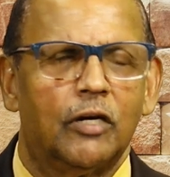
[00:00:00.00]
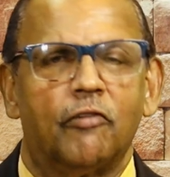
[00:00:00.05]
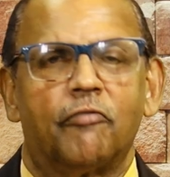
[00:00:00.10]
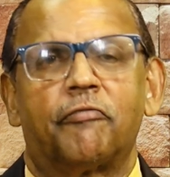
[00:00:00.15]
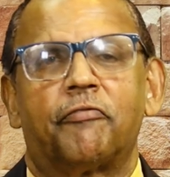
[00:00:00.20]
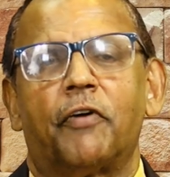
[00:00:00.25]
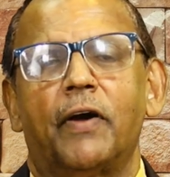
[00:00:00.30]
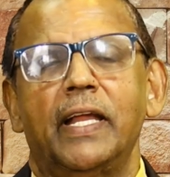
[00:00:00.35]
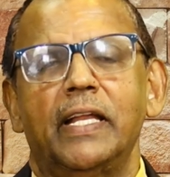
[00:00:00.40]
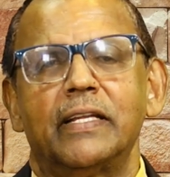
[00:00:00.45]

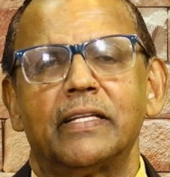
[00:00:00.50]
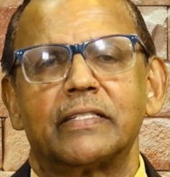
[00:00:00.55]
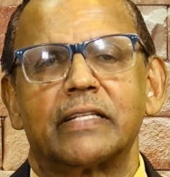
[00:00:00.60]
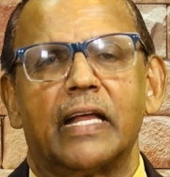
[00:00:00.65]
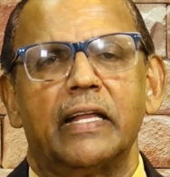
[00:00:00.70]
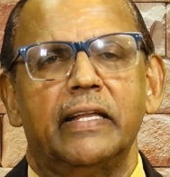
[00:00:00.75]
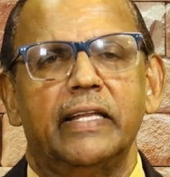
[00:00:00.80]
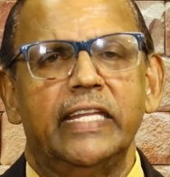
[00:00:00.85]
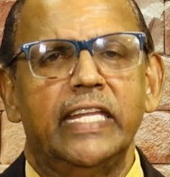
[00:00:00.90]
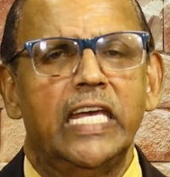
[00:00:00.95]
Friends
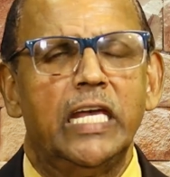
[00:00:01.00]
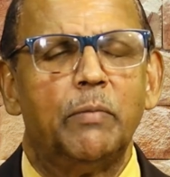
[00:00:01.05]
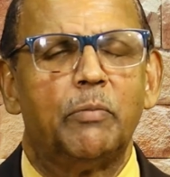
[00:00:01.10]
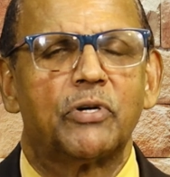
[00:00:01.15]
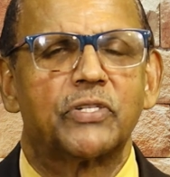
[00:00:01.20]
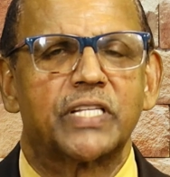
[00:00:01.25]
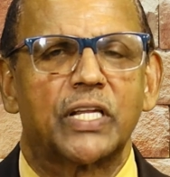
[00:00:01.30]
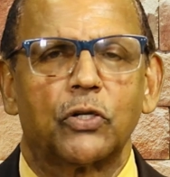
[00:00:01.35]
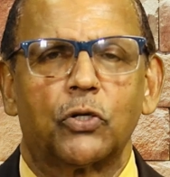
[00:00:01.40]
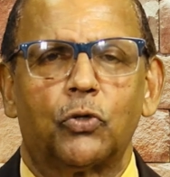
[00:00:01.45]
and
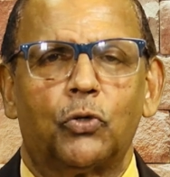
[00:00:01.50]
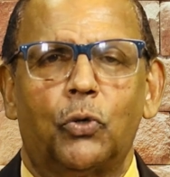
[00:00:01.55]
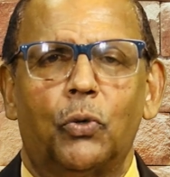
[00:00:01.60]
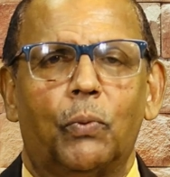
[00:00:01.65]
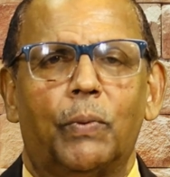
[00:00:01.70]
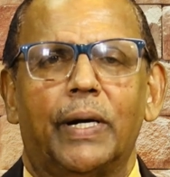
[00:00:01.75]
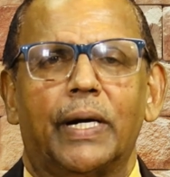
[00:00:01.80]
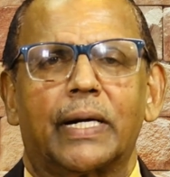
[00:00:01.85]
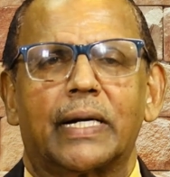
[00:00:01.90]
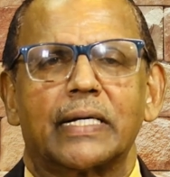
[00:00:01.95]
neighbors and
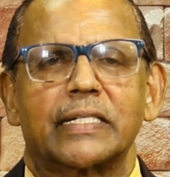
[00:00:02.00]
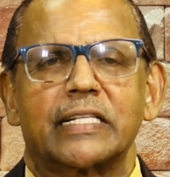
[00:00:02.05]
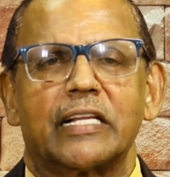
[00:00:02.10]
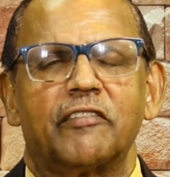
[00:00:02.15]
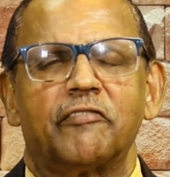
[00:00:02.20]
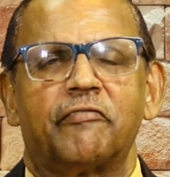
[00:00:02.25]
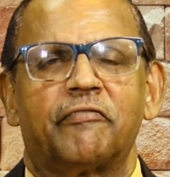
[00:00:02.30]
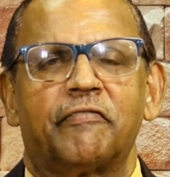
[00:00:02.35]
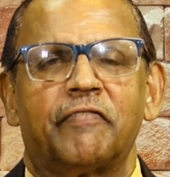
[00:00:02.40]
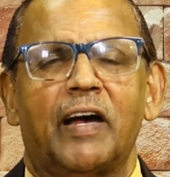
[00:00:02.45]
co-workers
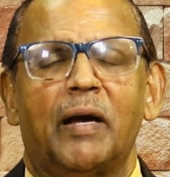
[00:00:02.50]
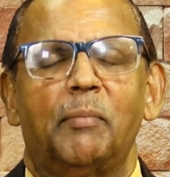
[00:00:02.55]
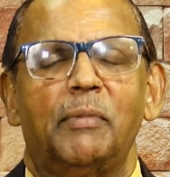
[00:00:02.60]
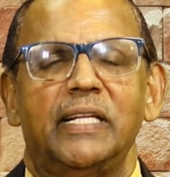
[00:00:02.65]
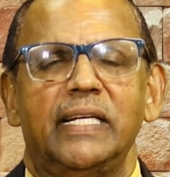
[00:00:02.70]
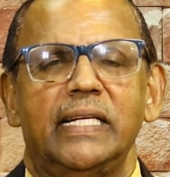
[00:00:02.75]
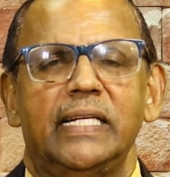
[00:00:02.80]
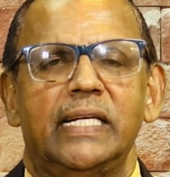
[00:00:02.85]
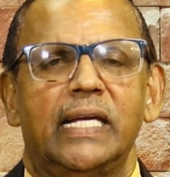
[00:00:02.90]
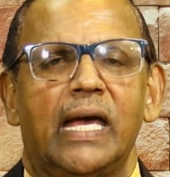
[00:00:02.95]
and
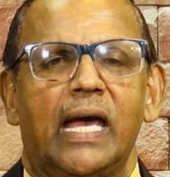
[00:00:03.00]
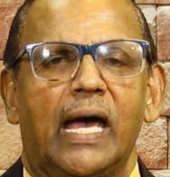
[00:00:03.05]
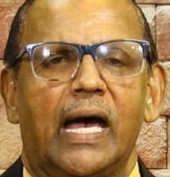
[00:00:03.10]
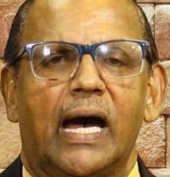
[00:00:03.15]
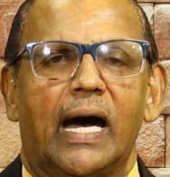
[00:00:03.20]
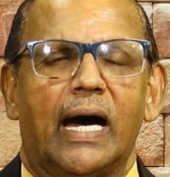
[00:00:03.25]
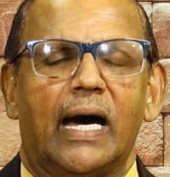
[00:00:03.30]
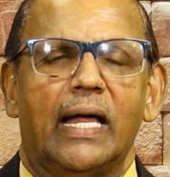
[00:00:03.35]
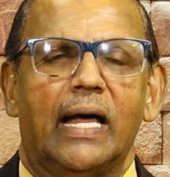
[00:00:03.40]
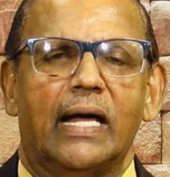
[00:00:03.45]
family
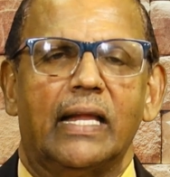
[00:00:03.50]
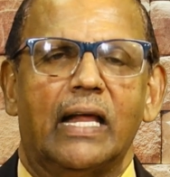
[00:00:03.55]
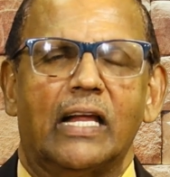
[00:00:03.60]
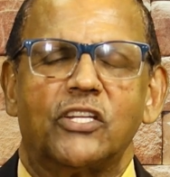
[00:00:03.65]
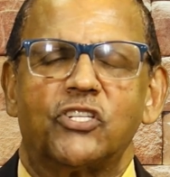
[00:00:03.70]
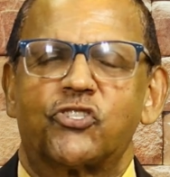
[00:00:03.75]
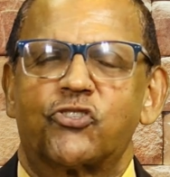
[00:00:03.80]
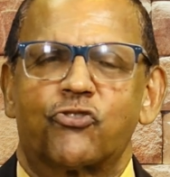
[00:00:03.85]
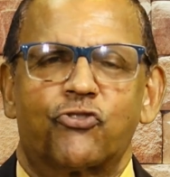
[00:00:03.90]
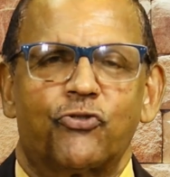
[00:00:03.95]

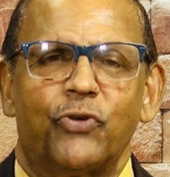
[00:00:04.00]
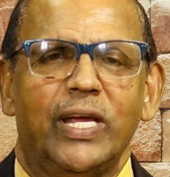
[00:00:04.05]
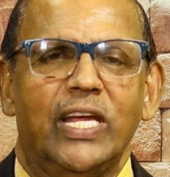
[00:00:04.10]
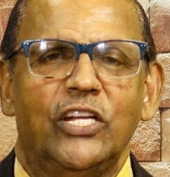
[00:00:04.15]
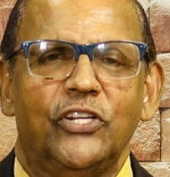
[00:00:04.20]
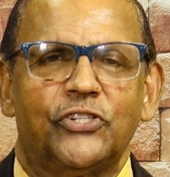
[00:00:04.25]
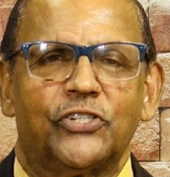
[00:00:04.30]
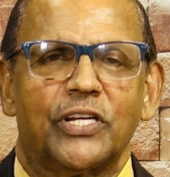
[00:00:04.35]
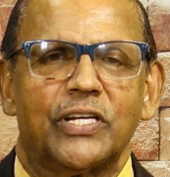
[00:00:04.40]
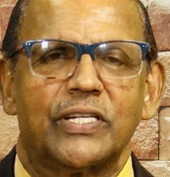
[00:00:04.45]
and
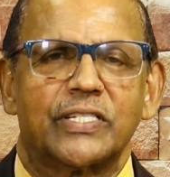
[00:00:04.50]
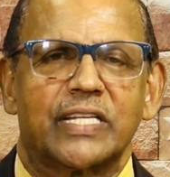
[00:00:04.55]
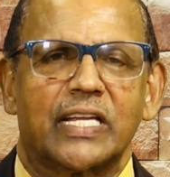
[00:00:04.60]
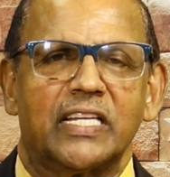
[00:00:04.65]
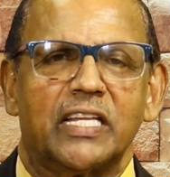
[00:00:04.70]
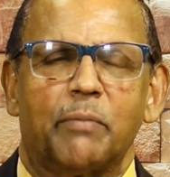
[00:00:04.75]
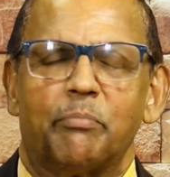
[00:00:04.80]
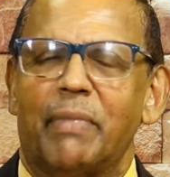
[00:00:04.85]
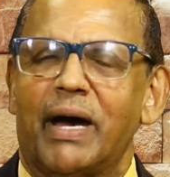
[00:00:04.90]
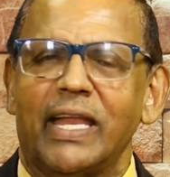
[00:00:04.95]
strangers
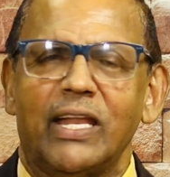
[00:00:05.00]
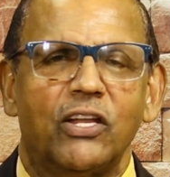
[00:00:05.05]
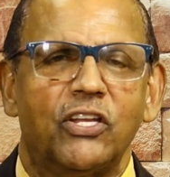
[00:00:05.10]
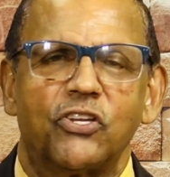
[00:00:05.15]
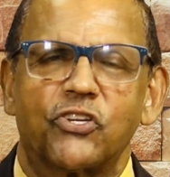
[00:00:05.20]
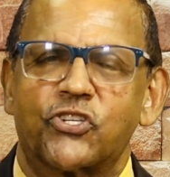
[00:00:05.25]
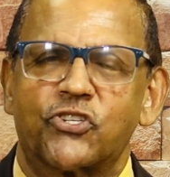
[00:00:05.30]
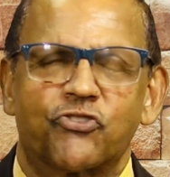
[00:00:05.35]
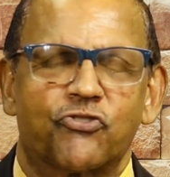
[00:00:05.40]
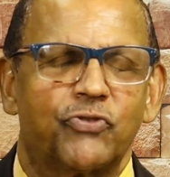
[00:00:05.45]
and the man
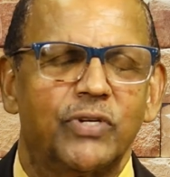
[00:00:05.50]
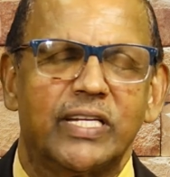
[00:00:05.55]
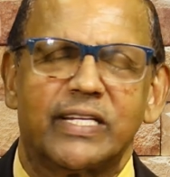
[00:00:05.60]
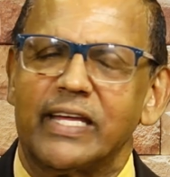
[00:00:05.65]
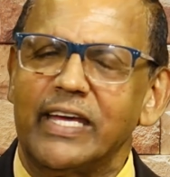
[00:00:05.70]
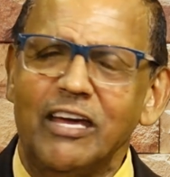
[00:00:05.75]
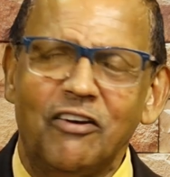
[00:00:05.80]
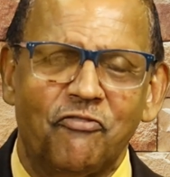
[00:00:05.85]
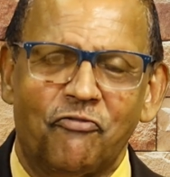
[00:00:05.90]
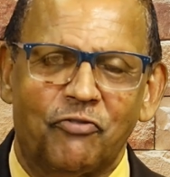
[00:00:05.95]
in the
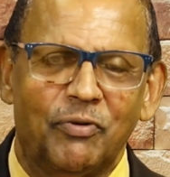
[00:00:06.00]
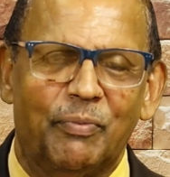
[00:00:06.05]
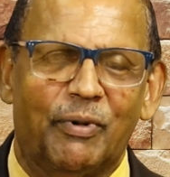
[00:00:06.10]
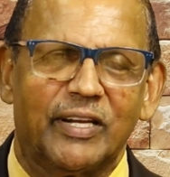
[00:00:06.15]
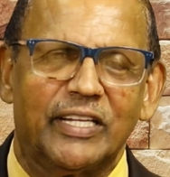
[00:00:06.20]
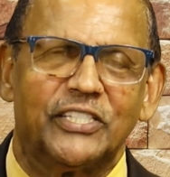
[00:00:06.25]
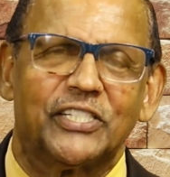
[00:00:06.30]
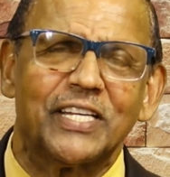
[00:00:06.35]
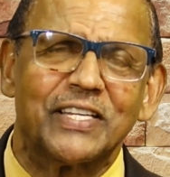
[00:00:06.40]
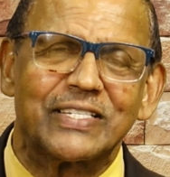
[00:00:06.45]
street,
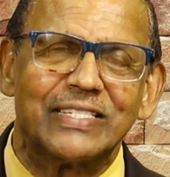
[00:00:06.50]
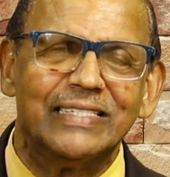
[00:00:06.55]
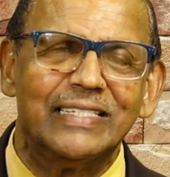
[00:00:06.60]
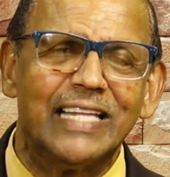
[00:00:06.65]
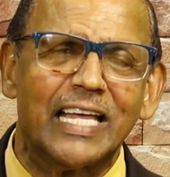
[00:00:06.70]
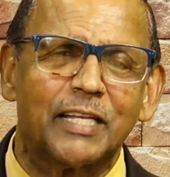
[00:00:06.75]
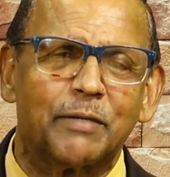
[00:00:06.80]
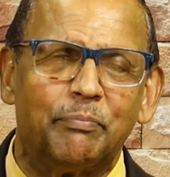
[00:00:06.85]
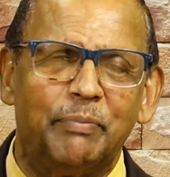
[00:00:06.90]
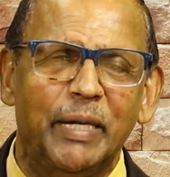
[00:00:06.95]
everybody. Just
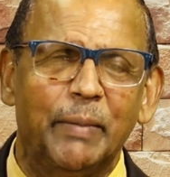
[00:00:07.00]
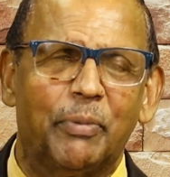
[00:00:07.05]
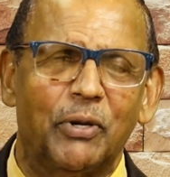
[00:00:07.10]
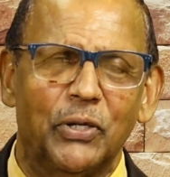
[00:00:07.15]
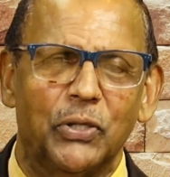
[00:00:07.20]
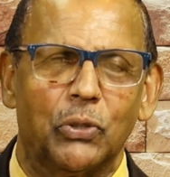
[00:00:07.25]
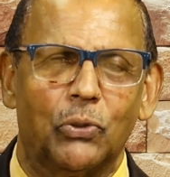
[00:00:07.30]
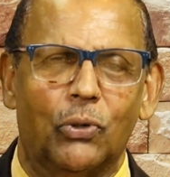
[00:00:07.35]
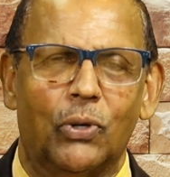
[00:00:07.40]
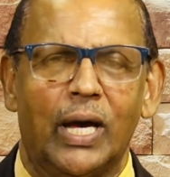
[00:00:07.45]
let
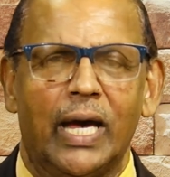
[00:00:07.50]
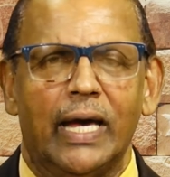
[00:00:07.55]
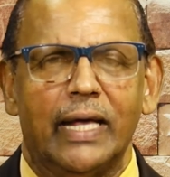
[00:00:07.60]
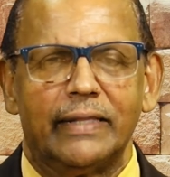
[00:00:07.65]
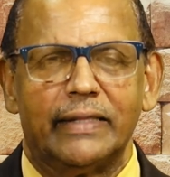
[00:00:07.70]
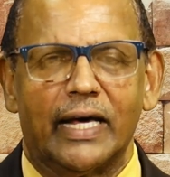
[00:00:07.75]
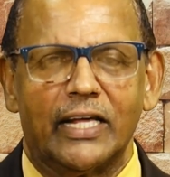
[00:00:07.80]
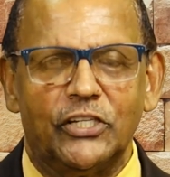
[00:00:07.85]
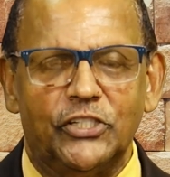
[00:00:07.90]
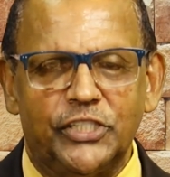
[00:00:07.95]
people know
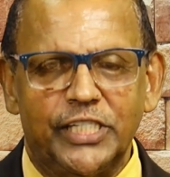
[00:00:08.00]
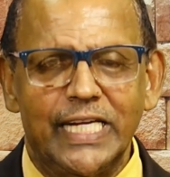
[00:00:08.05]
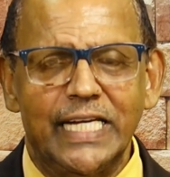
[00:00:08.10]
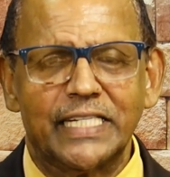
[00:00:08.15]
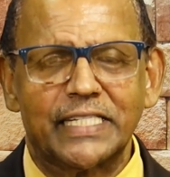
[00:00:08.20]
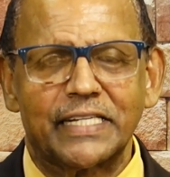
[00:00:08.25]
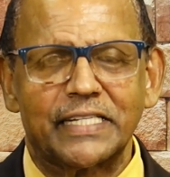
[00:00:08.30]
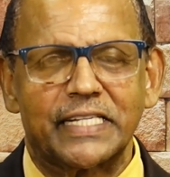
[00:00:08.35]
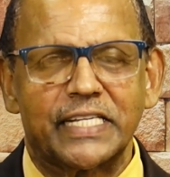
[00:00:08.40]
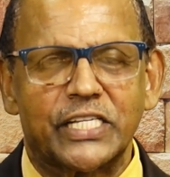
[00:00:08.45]
that
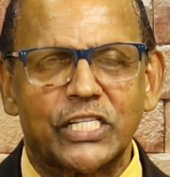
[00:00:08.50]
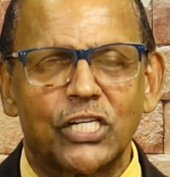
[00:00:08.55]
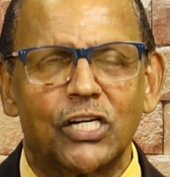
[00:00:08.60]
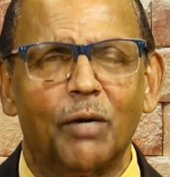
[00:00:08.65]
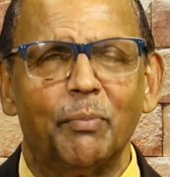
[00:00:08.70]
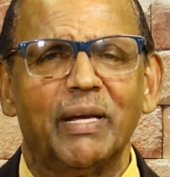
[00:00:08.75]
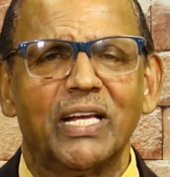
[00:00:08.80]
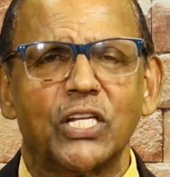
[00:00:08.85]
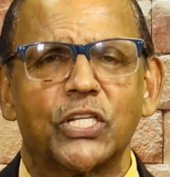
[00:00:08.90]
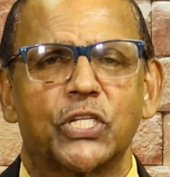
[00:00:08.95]
Jesus is
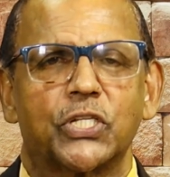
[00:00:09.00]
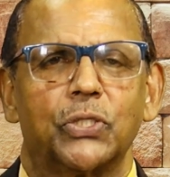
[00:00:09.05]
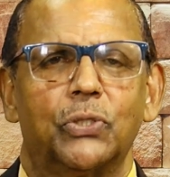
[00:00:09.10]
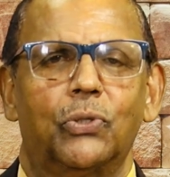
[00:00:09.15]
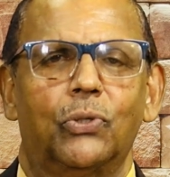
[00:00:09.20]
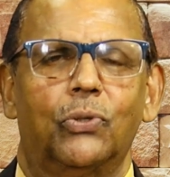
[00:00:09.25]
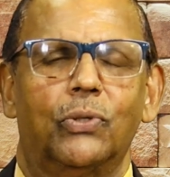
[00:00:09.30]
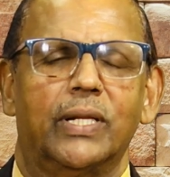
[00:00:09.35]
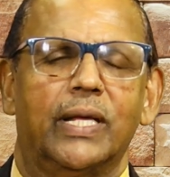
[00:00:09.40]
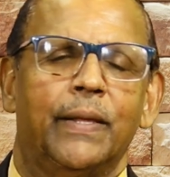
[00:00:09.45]
coming
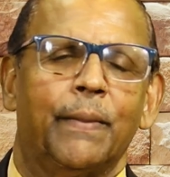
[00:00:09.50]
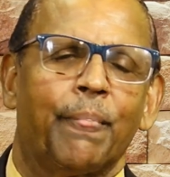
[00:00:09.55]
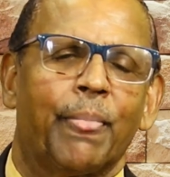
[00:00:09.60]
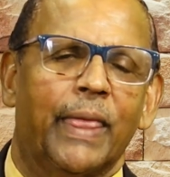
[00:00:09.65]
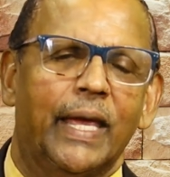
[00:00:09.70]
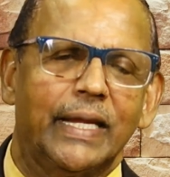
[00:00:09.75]
soon.